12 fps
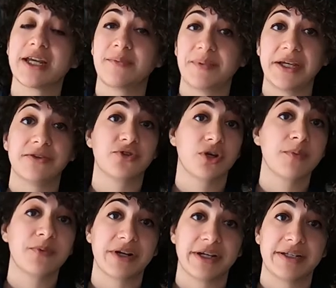can be
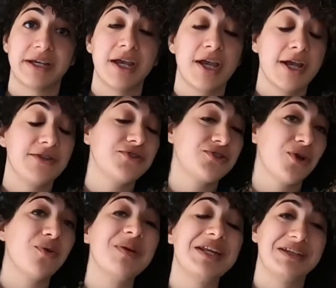interpreted in
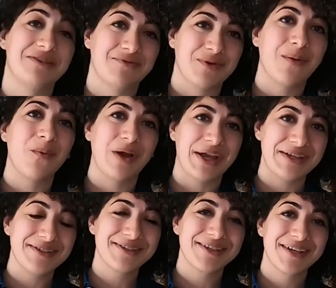so many different
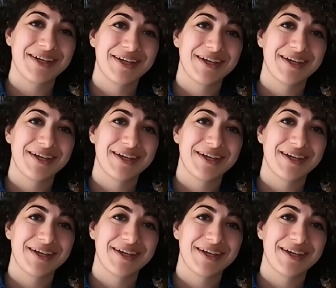ways.